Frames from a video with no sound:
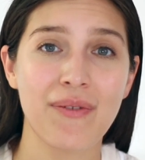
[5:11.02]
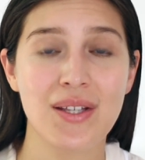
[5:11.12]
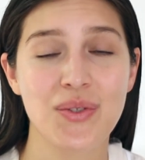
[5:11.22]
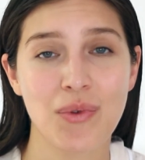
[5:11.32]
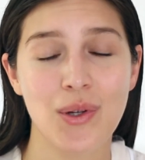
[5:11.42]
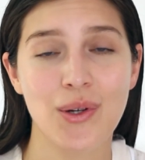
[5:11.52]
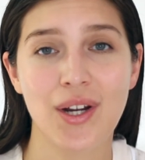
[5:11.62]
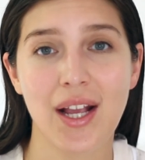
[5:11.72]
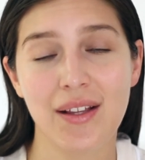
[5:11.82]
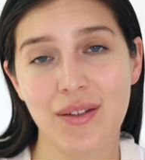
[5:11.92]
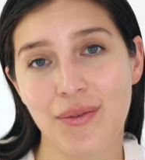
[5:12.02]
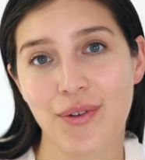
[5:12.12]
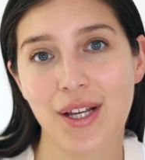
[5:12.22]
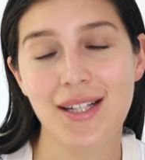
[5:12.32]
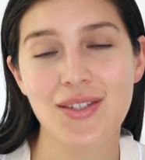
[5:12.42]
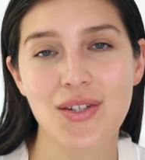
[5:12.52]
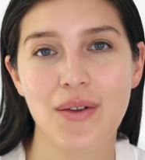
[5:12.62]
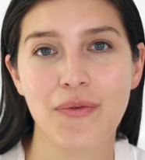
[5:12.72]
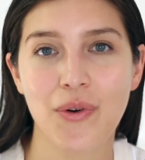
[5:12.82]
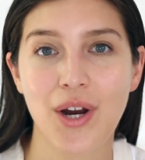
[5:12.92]
face roller in the fridge
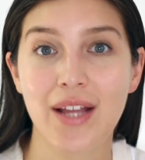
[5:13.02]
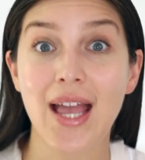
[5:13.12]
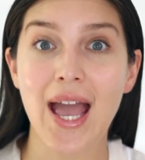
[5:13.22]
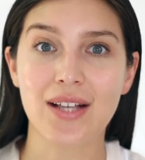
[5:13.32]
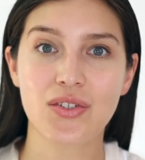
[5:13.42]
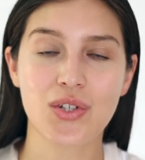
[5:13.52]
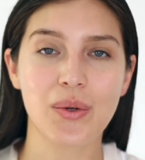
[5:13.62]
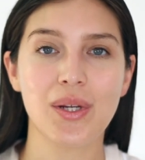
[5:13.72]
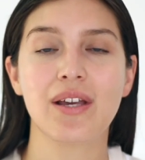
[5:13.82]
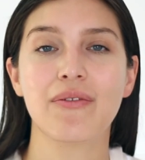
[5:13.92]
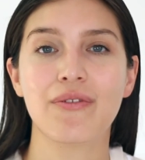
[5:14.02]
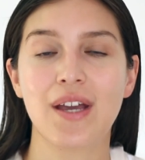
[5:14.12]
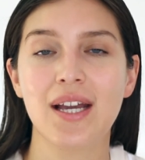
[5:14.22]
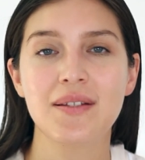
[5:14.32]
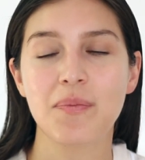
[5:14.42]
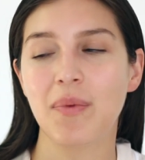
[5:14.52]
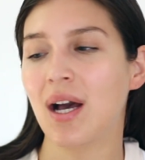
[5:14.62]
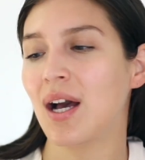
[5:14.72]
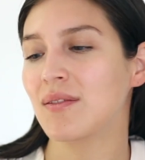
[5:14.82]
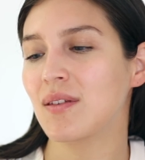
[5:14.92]
for an extra cooling effect,
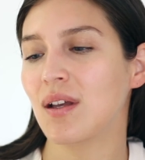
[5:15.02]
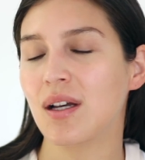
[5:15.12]
but